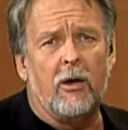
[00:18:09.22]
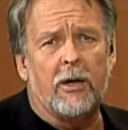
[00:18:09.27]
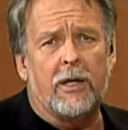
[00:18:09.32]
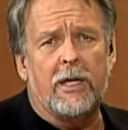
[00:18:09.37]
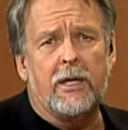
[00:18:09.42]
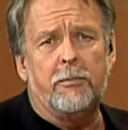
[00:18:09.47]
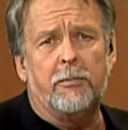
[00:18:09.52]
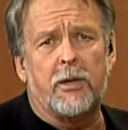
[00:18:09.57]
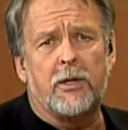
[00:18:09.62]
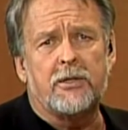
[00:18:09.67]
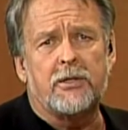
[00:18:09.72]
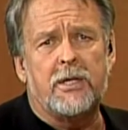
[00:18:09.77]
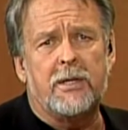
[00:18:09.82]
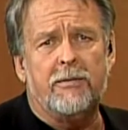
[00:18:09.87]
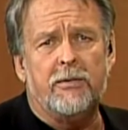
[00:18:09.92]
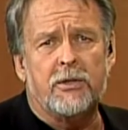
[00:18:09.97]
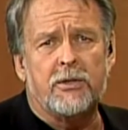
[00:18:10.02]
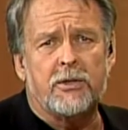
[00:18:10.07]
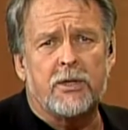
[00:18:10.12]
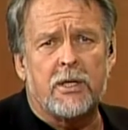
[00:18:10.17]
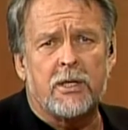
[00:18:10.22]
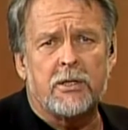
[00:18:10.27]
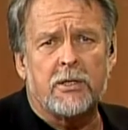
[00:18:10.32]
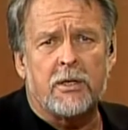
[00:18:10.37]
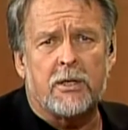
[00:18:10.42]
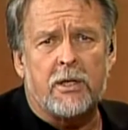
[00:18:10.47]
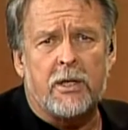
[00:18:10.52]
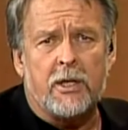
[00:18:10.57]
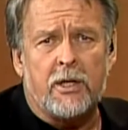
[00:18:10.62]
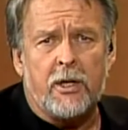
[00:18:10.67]
at EPlusTV 6,
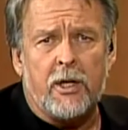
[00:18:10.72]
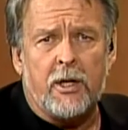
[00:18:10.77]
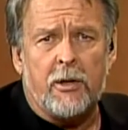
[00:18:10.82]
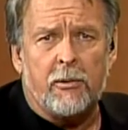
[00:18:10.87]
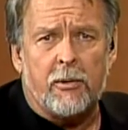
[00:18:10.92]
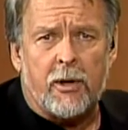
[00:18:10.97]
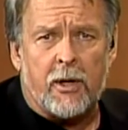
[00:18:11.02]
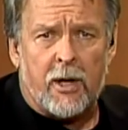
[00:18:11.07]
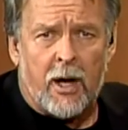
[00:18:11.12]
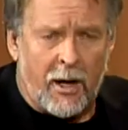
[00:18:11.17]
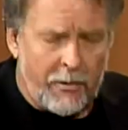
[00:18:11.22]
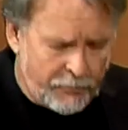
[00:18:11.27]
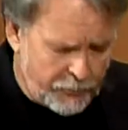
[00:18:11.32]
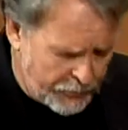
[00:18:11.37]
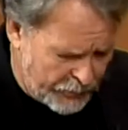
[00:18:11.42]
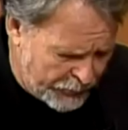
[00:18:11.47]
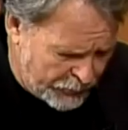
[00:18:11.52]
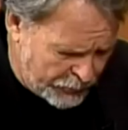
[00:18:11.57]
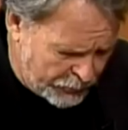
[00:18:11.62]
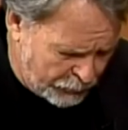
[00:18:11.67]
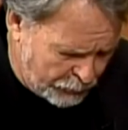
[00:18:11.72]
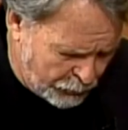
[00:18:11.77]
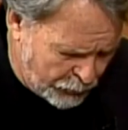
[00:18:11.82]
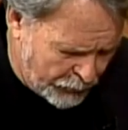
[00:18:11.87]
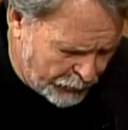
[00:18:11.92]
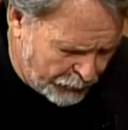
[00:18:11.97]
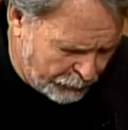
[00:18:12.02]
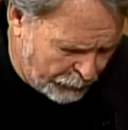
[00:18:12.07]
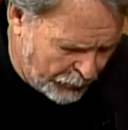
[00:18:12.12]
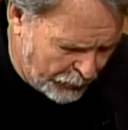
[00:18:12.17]
continuing a conversation
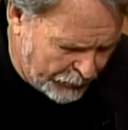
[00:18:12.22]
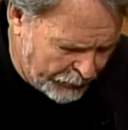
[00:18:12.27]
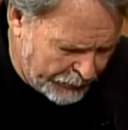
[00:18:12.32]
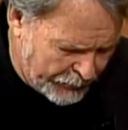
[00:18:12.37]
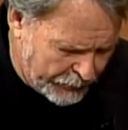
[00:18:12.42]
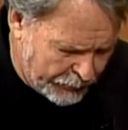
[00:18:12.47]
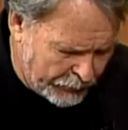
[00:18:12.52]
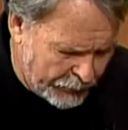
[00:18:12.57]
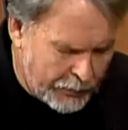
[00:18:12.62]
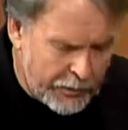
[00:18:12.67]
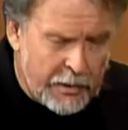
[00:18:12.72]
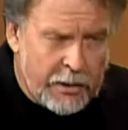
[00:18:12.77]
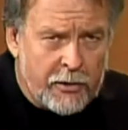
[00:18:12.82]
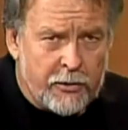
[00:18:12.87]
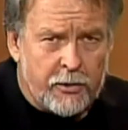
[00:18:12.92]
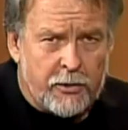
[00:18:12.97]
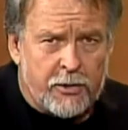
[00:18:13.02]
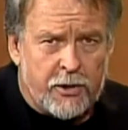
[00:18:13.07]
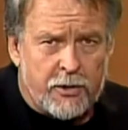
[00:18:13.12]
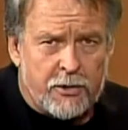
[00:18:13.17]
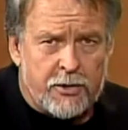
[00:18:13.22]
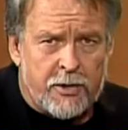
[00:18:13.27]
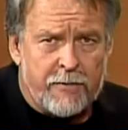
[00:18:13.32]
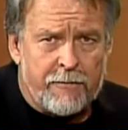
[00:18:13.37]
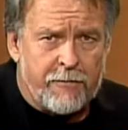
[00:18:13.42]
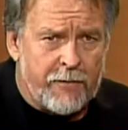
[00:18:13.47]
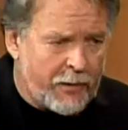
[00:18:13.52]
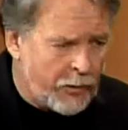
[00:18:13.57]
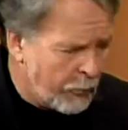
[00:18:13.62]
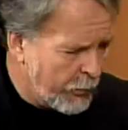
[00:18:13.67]
with Mark Gill, the Tennessee
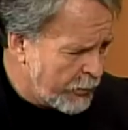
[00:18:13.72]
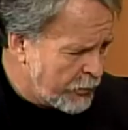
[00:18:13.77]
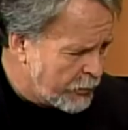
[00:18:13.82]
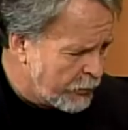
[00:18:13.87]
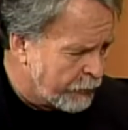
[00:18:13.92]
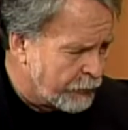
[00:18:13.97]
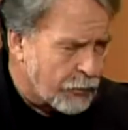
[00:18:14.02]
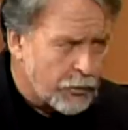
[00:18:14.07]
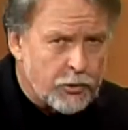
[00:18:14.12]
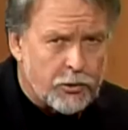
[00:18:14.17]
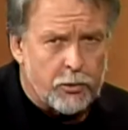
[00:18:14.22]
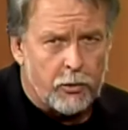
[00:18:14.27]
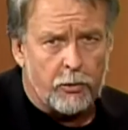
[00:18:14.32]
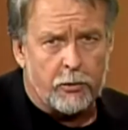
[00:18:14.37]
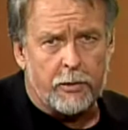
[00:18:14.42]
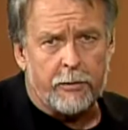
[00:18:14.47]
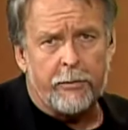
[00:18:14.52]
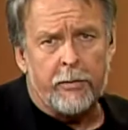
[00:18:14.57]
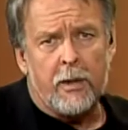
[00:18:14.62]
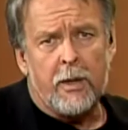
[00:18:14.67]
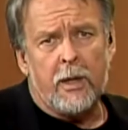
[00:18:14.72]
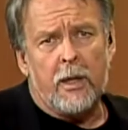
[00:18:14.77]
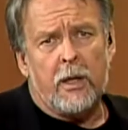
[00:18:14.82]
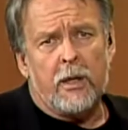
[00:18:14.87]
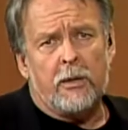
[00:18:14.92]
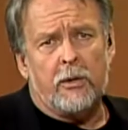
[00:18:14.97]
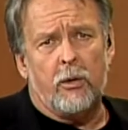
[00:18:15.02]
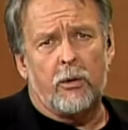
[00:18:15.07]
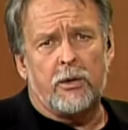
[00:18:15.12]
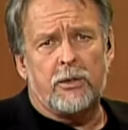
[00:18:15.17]
Federation for Children.
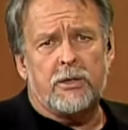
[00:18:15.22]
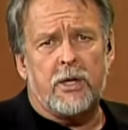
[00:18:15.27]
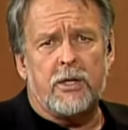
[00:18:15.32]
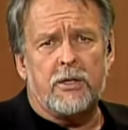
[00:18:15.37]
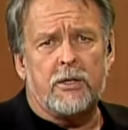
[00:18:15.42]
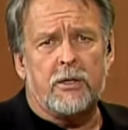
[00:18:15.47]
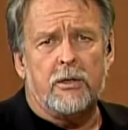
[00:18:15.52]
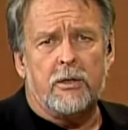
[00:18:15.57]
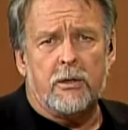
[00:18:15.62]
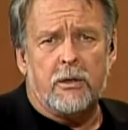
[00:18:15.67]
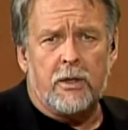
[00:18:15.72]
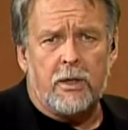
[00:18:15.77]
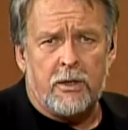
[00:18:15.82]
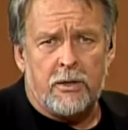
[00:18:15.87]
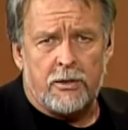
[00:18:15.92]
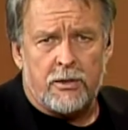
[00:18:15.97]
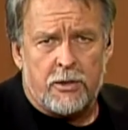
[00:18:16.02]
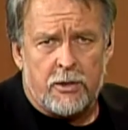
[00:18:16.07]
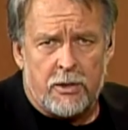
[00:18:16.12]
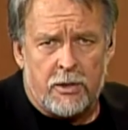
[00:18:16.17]
The organization is